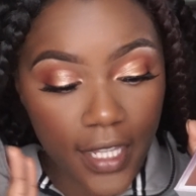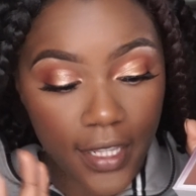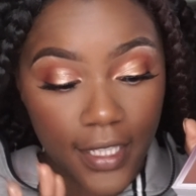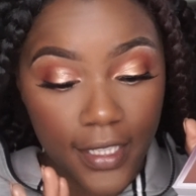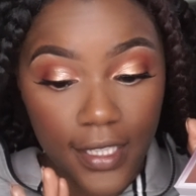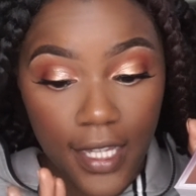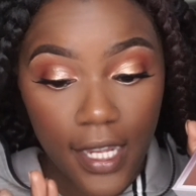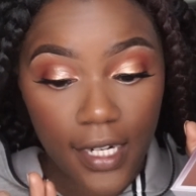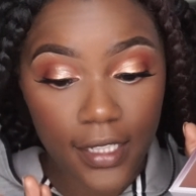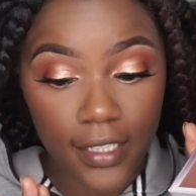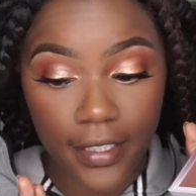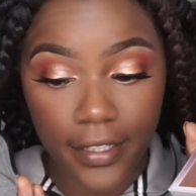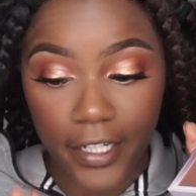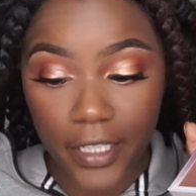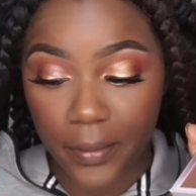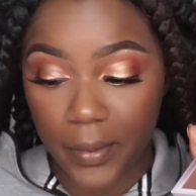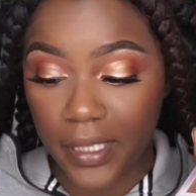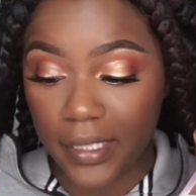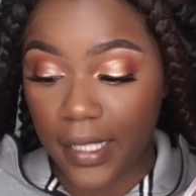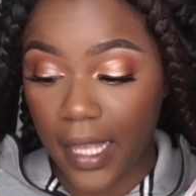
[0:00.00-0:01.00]
This kind of
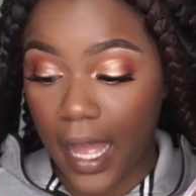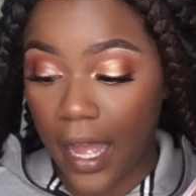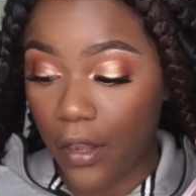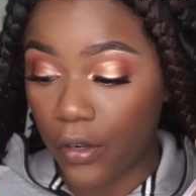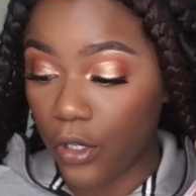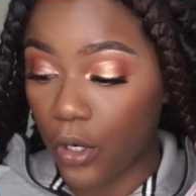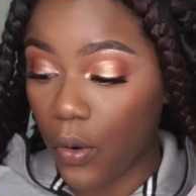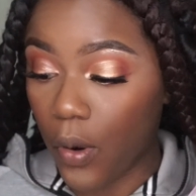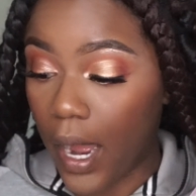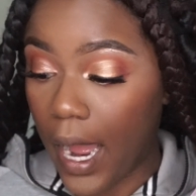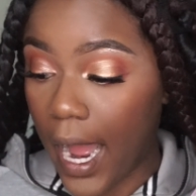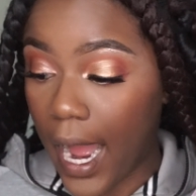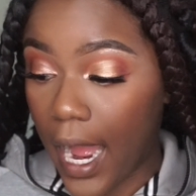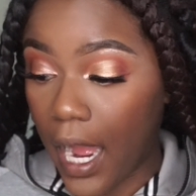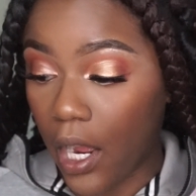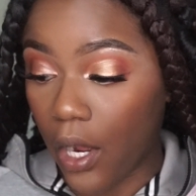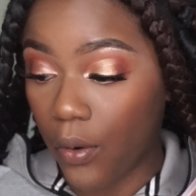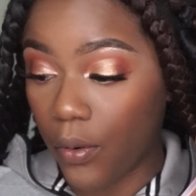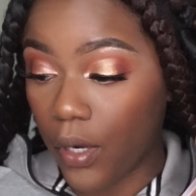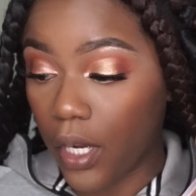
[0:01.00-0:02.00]
scares me because I don't know
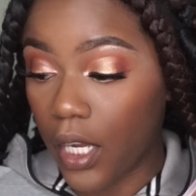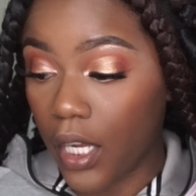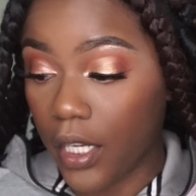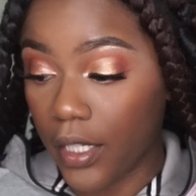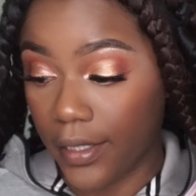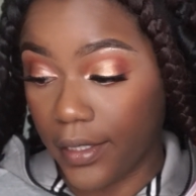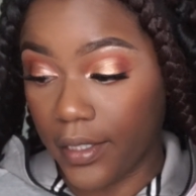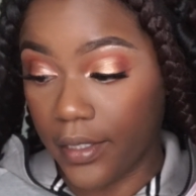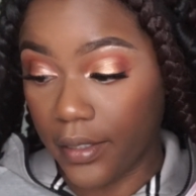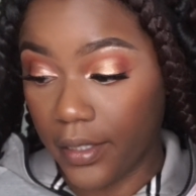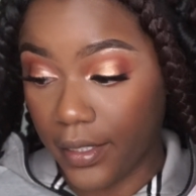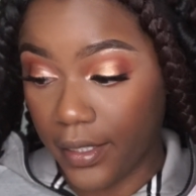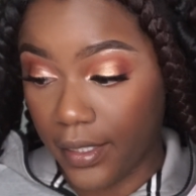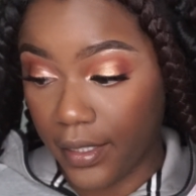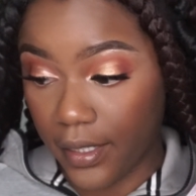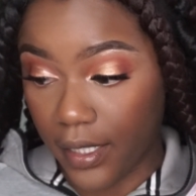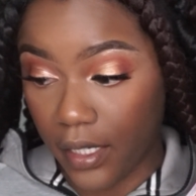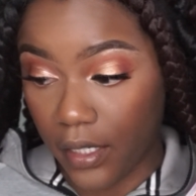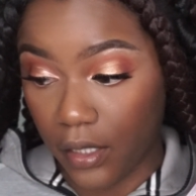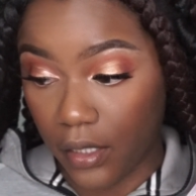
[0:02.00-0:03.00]
how good this
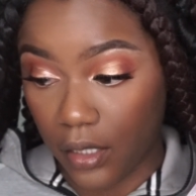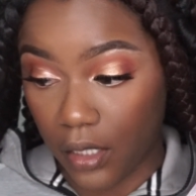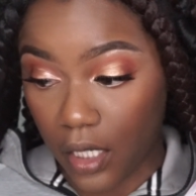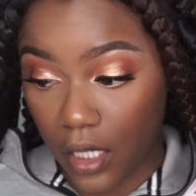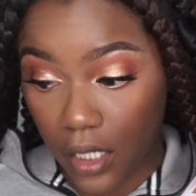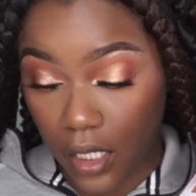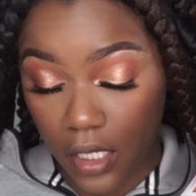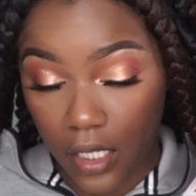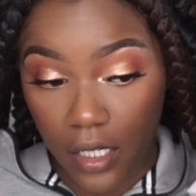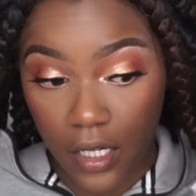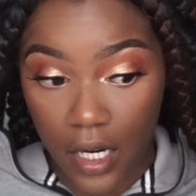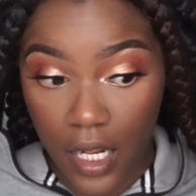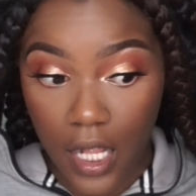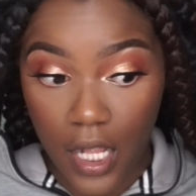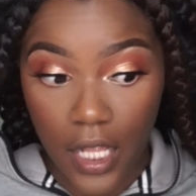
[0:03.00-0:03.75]
is gonna look.